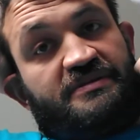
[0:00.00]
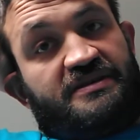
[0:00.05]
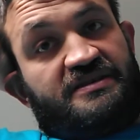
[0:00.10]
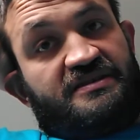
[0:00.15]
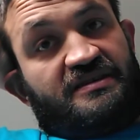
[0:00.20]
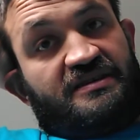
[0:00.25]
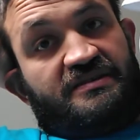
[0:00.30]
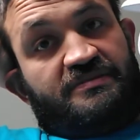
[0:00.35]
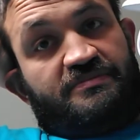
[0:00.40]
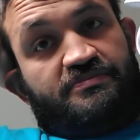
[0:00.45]
because
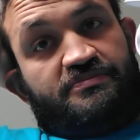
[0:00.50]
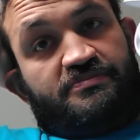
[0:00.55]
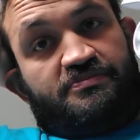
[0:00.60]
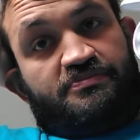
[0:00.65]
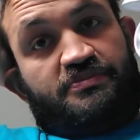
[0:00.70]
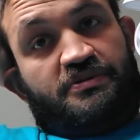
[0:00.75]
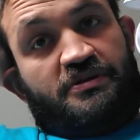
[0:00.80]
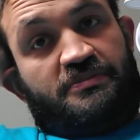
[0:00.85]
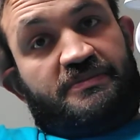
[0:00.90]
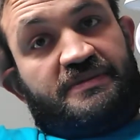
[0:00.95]
I
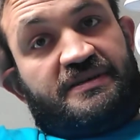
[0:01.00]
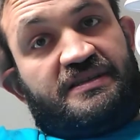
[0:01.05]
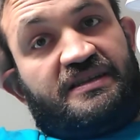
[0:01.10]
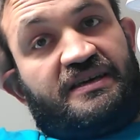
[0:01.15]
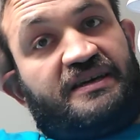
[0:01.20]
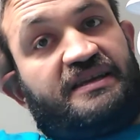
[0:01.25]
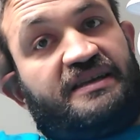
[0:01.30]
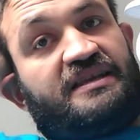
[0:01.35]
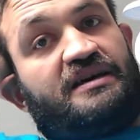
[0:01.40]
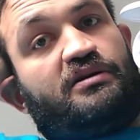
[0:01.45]
put them in
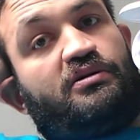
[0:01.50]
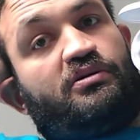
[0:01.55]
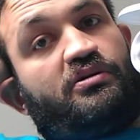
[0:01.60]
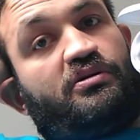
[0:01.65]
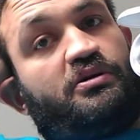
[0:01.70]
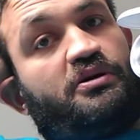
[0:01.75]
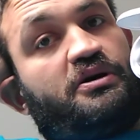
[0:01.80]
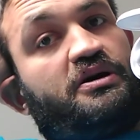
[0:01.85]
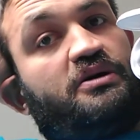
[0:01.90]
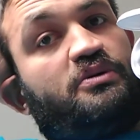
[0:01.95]
like an
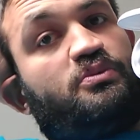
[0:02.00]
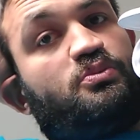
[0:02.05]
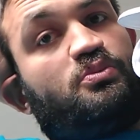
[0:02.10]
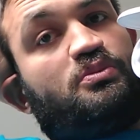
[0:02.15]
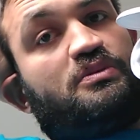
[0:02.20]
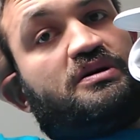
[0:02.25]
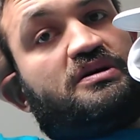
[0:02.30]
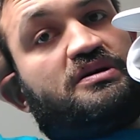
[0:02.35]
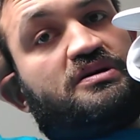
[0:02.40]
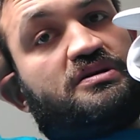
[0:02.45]
hour ago.
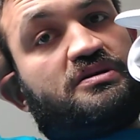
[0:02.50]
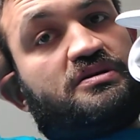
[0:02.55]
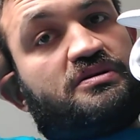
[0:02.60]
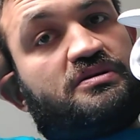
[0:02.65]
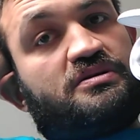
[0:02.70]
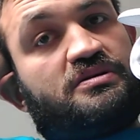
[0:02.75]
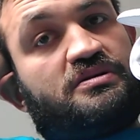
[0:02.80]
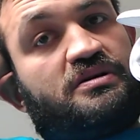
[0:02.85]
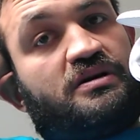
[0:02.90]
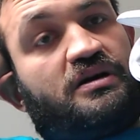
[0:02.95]

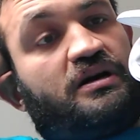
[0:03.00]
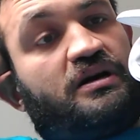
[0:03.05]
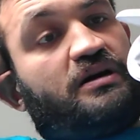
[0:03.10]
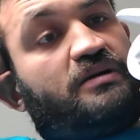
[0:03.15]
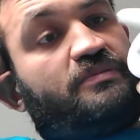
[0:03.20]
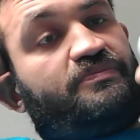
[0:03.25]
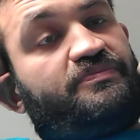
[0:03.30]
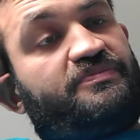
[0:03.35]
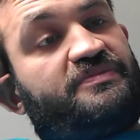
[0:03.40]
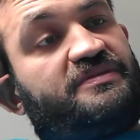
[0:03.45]

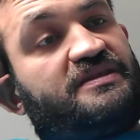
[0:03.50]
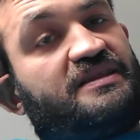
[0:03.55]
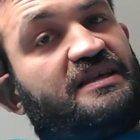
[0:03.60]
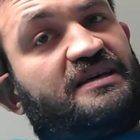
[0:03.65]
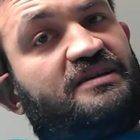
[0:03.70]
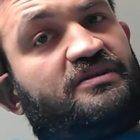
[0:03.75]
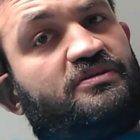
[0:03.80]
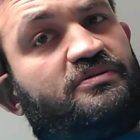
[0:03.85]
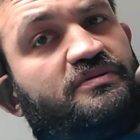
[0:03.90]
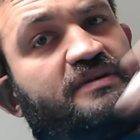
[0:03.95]
Um, they
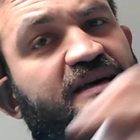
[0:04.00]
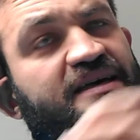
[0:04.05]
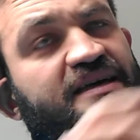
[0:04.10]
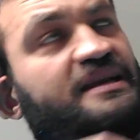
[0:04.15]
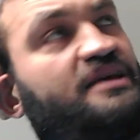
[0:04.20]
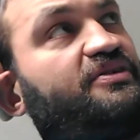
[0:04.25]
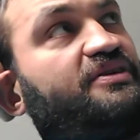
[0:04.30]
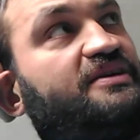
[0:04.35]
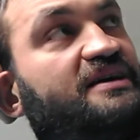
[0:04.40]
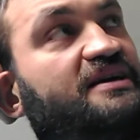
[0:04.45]
don't, and
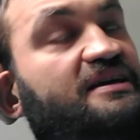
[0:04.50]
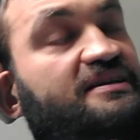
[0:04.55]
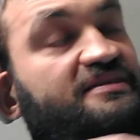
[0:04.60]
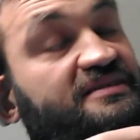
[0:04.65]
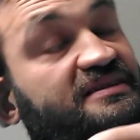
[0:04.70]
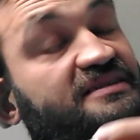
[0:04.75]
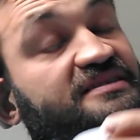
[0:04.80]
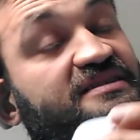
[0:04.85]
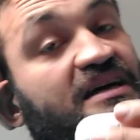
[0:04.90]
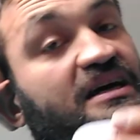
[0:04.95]
I think it,
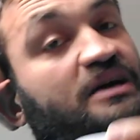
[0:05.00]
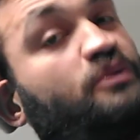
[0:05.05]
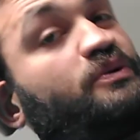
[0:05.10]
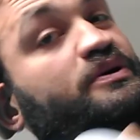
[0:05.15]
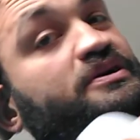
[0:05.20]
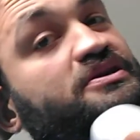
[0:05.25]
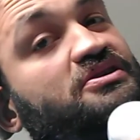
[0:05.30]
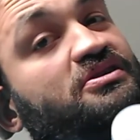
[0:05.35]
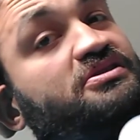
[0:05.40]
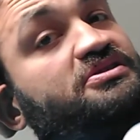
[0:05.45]
these got
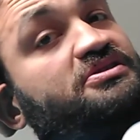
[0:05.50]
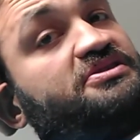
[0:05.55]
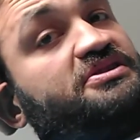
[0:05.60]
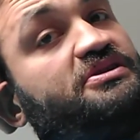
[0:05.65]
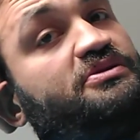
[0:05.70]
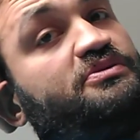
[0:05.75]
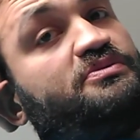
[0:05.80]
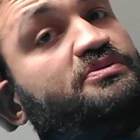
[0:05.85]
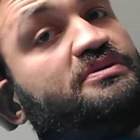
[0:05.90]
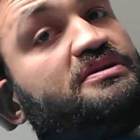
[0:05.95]
quick charge
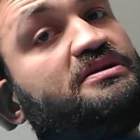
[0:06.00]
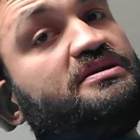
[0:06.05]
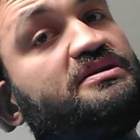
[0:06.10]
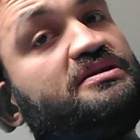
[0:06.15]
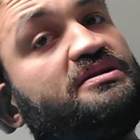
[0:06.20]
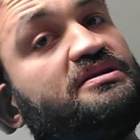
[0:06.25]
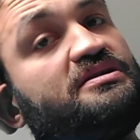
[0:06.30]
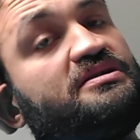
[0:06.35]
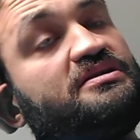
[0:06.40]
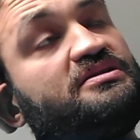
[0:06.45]
too.
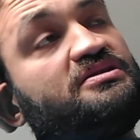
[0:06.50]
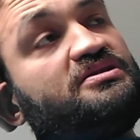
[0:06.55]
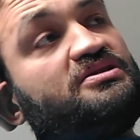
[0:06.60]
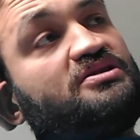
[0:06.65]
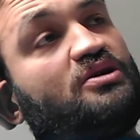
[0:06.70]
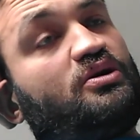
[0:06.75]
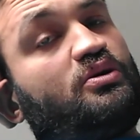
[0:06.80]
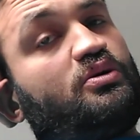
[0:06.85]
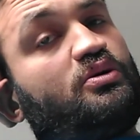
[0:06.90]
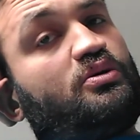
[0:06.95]

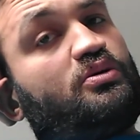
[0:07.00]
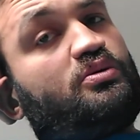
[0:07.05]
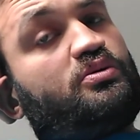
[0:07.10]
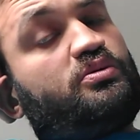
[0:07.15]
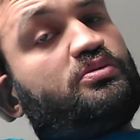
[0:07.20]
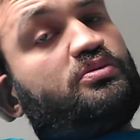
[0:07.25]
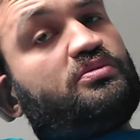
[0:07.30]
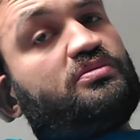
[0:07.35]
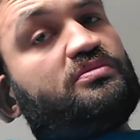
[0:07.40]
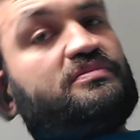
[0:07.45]
So,
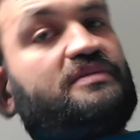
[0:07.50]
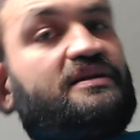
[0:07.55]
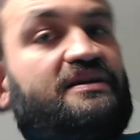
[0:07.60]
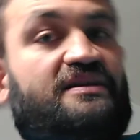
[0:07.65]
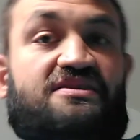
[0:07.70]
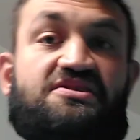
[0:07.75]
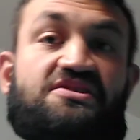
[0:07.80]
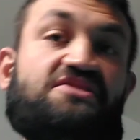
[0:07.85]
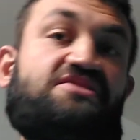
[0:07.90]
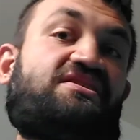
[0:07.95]
like,
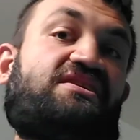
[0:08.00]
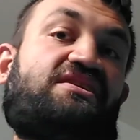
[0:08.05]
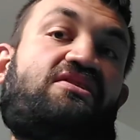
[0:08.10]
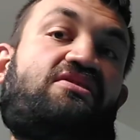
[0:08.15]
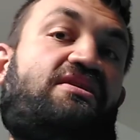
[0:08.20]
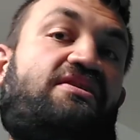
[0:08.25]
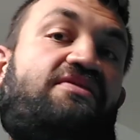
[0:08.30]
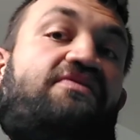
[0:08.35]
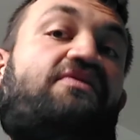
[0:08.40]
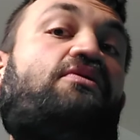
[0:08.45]
let's just say
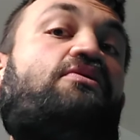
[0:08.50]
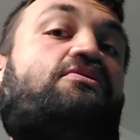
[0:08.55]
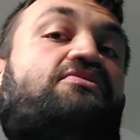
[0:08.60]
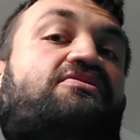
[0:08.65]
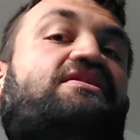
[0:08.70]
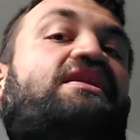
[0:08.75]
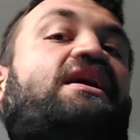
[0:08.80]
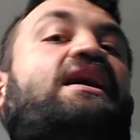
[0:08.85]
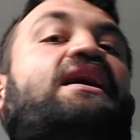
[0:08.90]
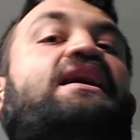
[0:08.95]
your headphones
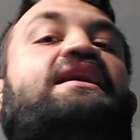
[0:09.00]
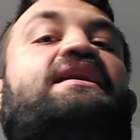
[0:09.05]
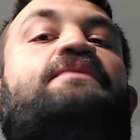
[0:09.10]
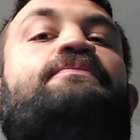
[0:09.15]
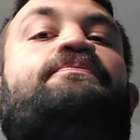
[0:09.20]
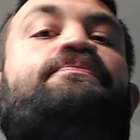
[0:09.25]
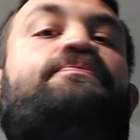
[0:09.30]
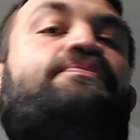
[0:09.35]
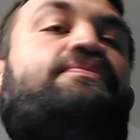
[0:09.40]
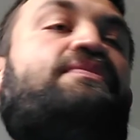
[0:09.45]
die,
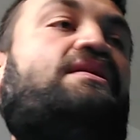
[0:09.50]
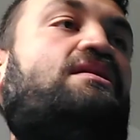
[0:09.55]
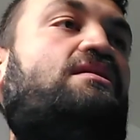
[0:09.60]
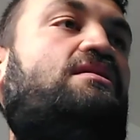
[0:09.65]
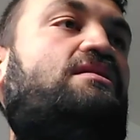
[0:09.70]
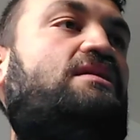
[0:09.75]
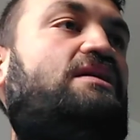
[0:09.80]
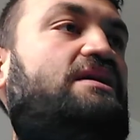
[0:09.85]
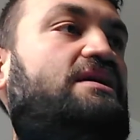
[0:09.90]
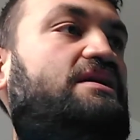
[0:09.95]

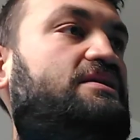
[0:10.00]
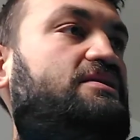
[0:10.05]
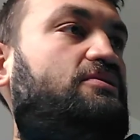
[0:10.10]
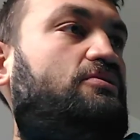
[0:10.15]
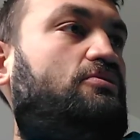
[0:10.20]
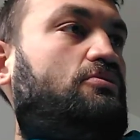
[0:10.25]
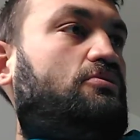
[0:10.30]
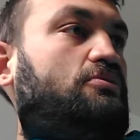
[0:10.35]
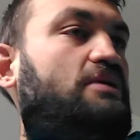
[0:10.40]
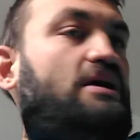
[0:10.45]
and
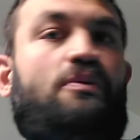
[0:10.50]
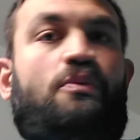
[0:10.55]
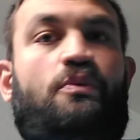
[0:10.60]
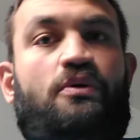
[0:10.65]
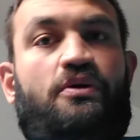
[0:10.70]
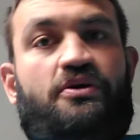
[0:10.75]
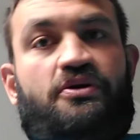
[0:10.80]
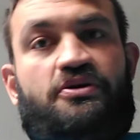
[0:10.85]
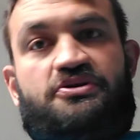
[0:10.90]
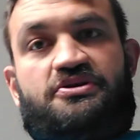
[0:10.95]
you're at
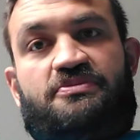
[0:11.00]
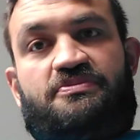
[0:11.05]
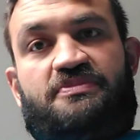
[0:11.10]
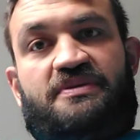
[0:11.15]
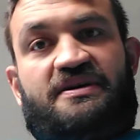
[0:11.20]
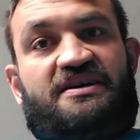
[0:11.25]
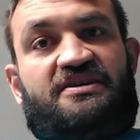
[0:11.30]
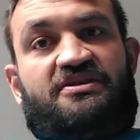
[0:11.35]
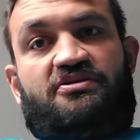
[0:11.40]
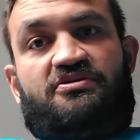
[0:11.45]
work or
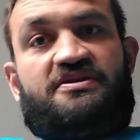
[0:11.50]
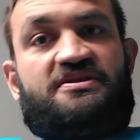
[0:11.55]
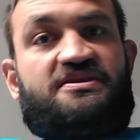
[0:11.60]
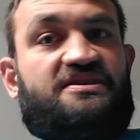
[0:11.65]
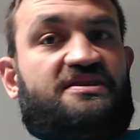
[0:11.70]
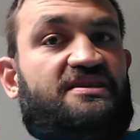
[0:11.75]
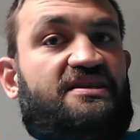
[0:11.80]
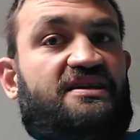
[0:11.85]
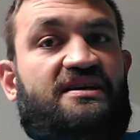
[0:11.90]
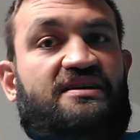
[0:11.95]
something, and you're
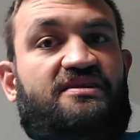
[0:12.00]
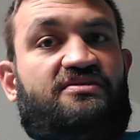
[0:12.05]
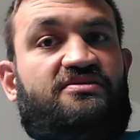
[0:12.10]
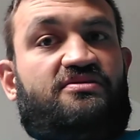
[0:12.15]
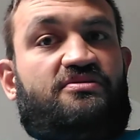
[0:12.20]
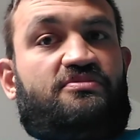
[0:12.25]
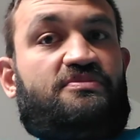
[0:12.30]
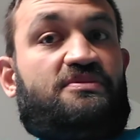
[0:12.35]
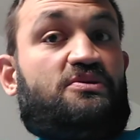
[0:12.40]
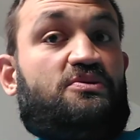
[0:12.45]
listening
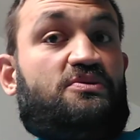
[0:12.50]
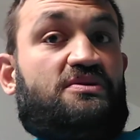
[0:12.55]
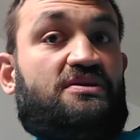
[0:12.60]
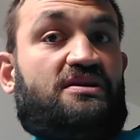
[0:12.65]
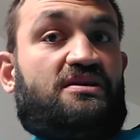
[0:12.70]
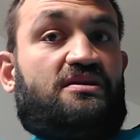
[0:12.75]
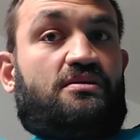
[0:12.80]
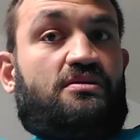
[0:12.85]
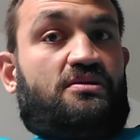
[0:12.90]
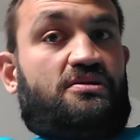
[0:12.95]
to
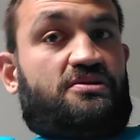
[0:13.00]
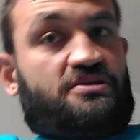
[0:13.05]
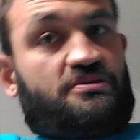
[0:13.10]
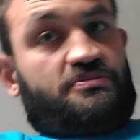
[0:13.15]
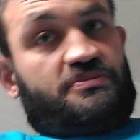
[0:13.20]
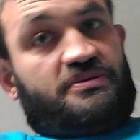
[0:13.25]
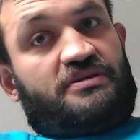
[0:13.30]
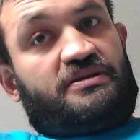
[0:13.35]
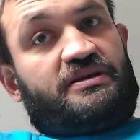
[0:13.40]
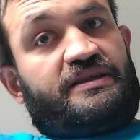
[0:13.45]
music or
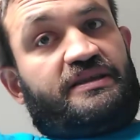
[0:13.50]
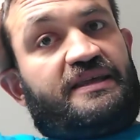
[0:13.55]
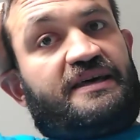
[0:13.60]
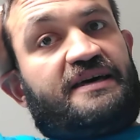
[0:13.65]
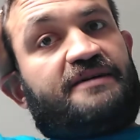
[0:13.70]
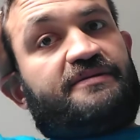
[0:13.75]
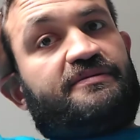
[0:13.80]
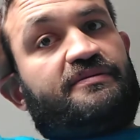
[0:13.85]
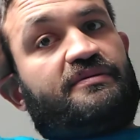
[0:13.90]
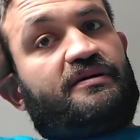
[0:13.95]
something like
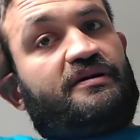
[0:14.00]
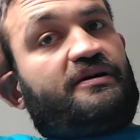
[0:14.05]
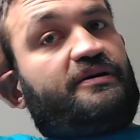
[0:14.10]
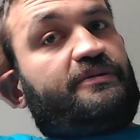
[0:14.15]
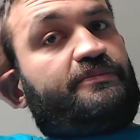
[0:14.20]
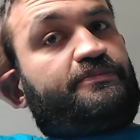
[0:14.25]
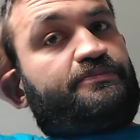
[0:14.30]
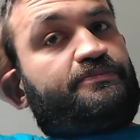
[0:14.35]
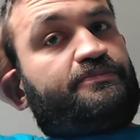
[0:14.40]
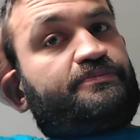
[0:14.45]
that.
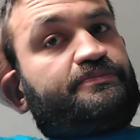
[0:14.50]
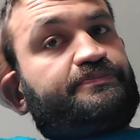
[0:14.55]
Um,